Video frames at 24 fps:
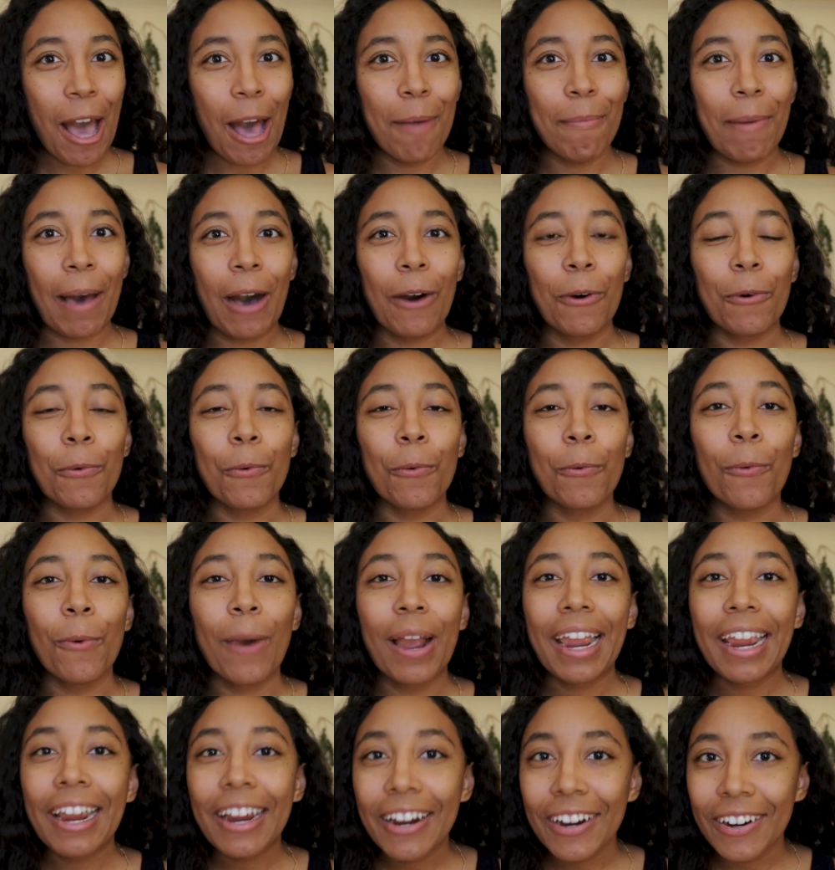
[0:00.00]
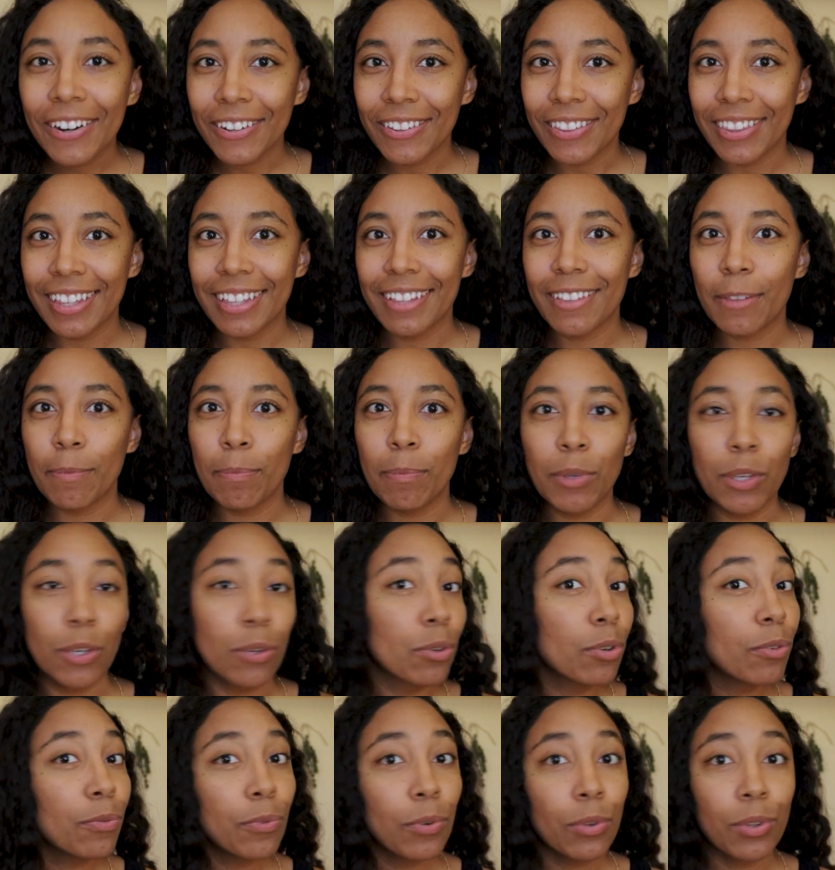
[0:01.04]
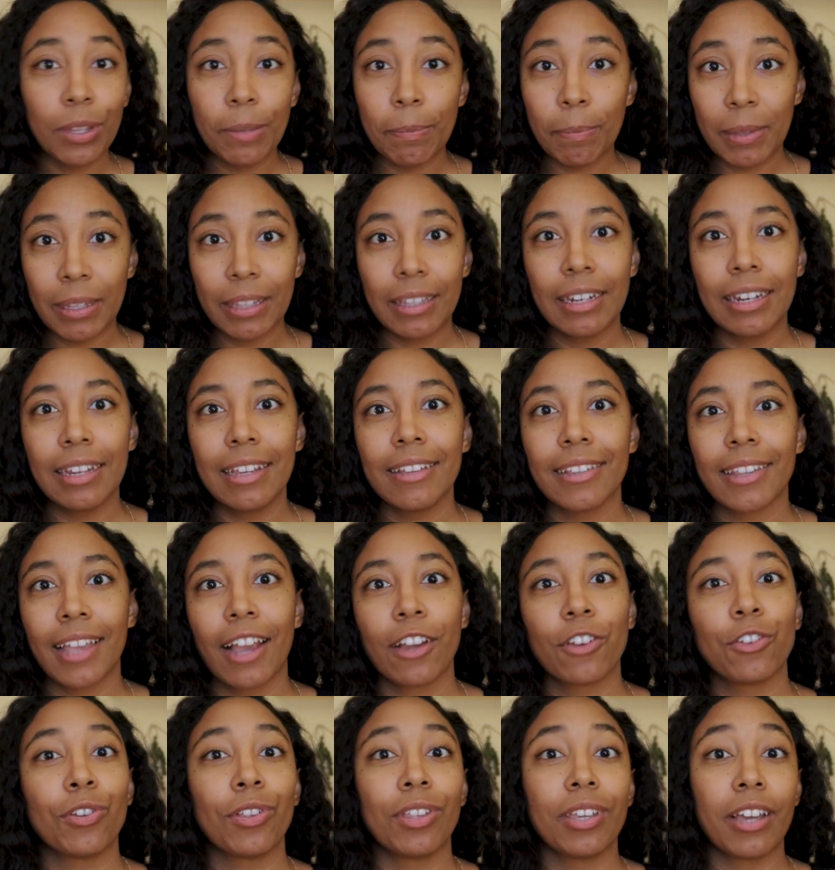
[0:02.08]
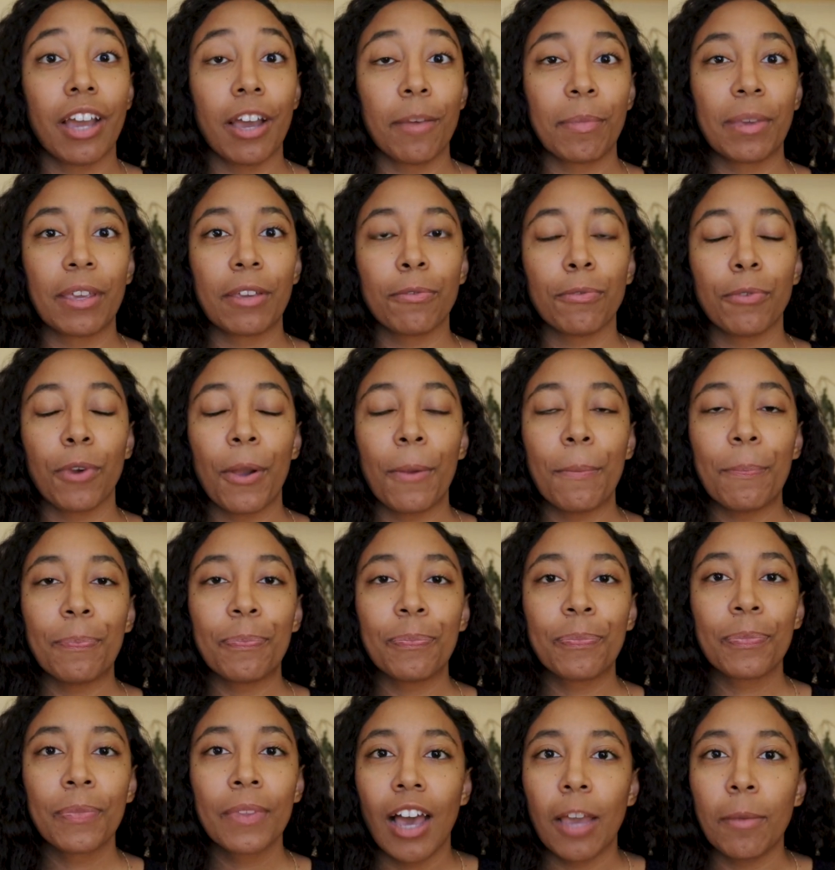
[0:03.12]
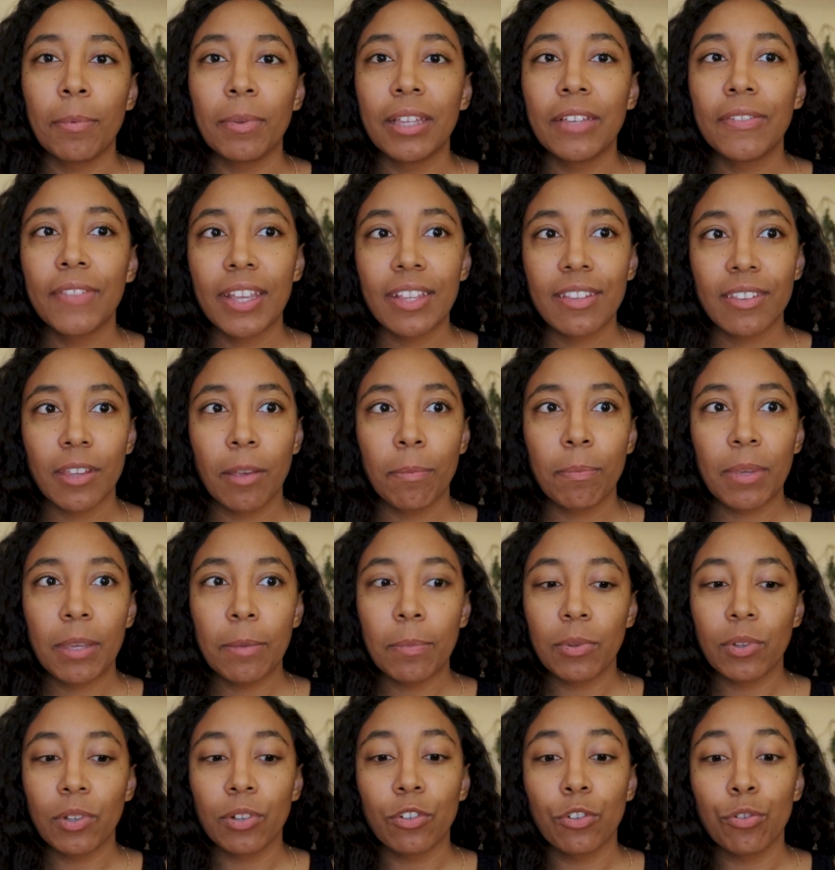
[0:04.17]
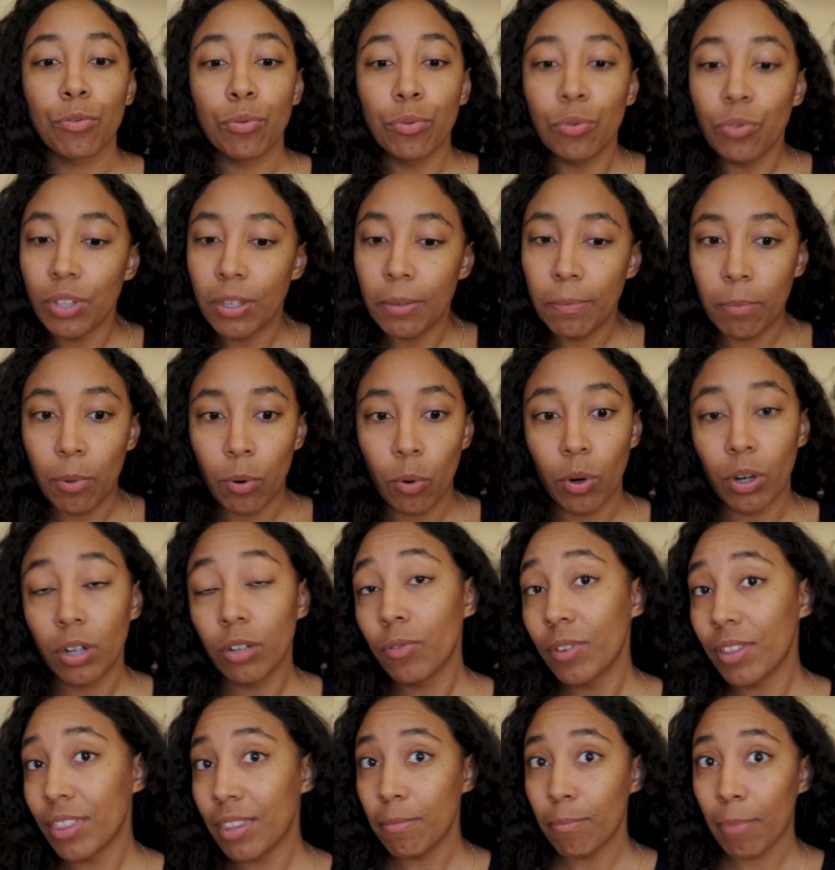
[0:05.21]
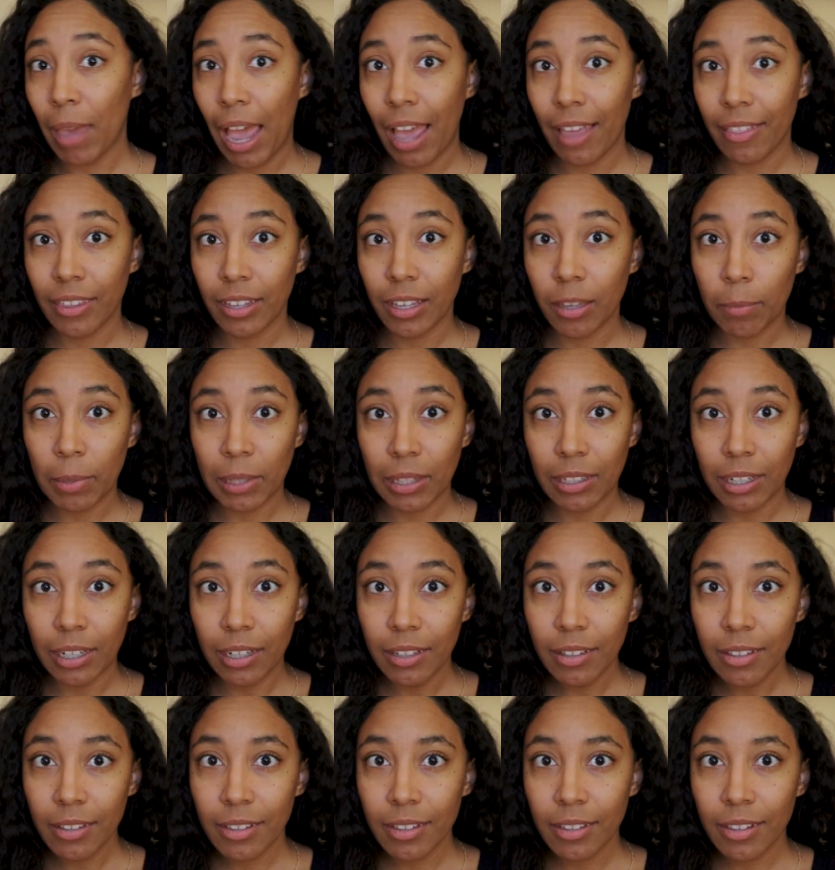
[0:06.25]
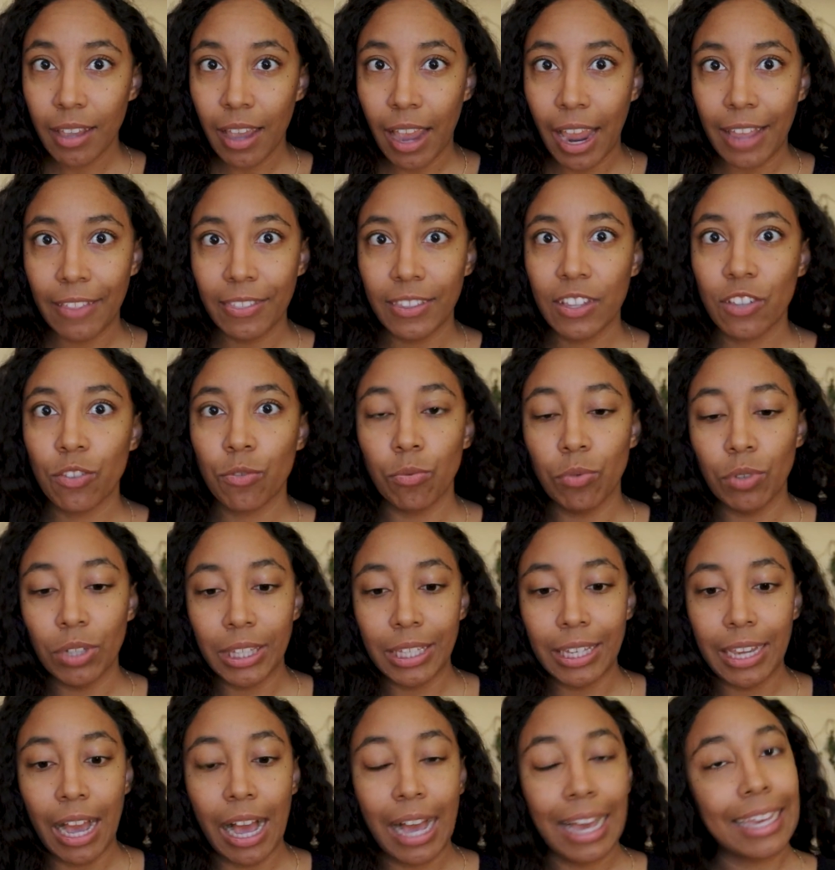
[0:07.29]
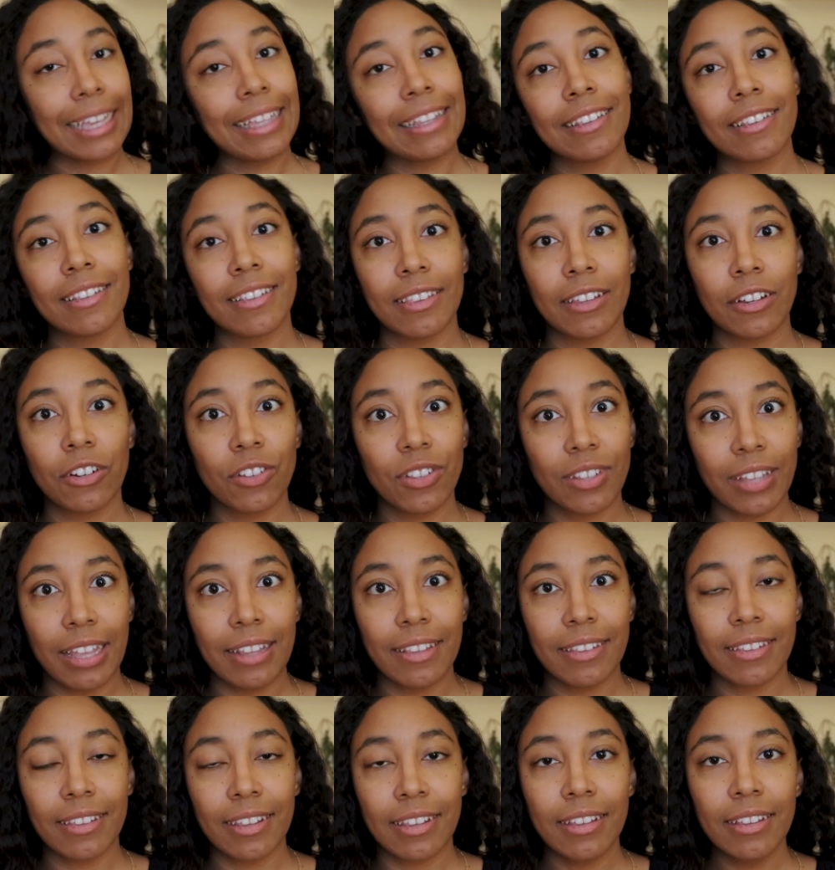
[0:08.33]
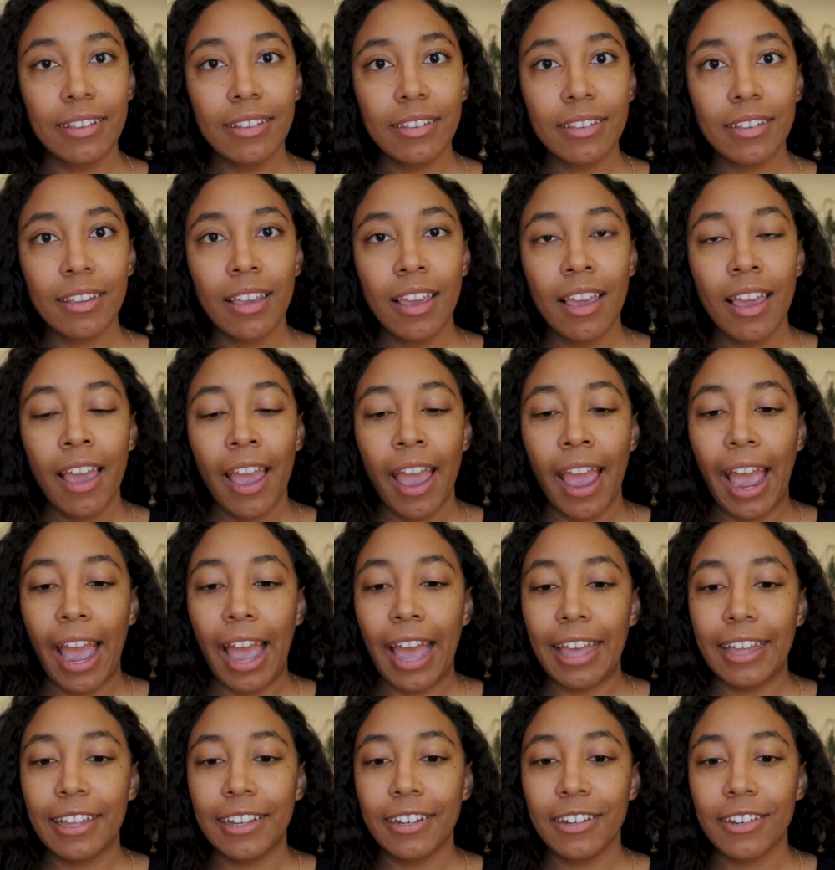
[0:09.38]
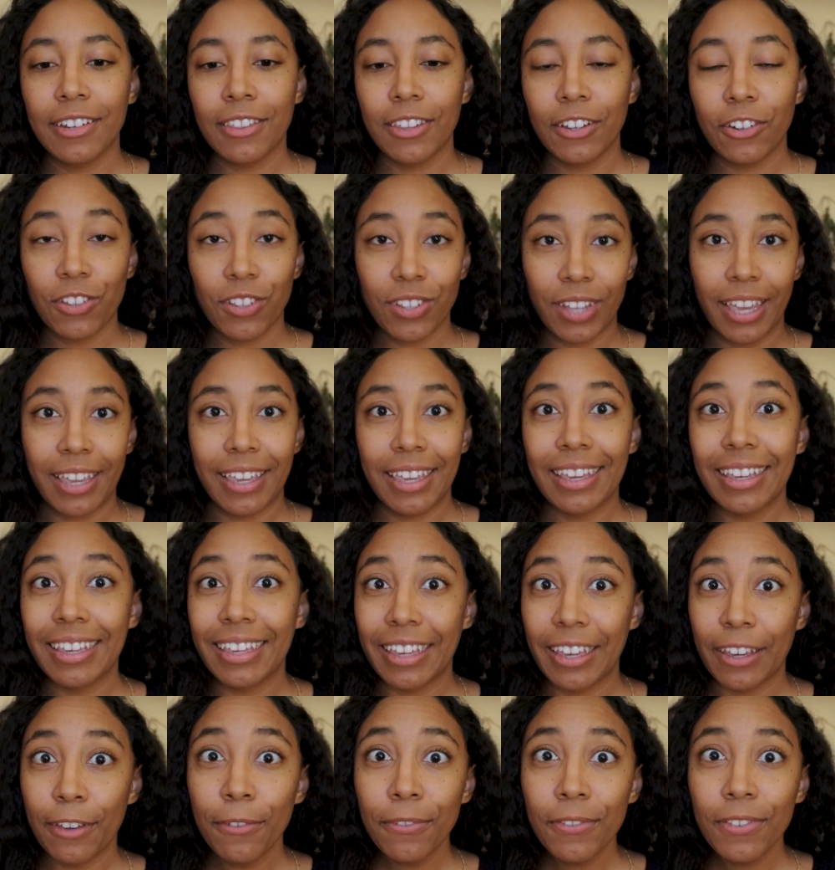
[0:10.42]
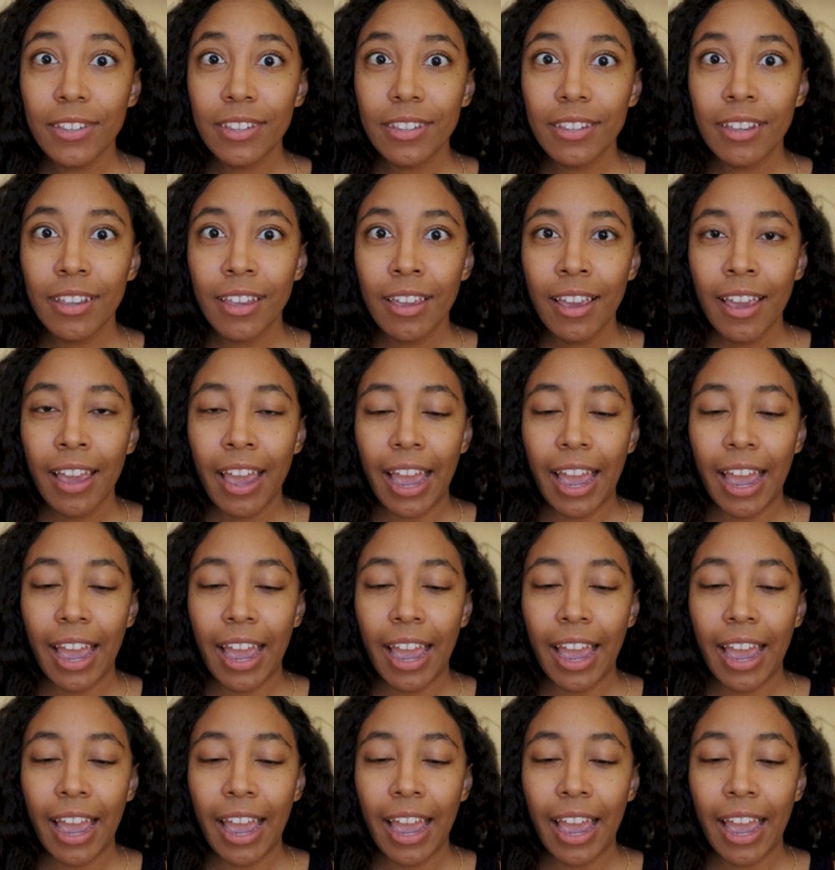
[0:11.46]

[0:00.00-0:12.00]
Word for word: about where this beautiful ability is actually coming from. I believe that some people are truly born empathic abilities, and this really heightens their senses and their psychic gifts.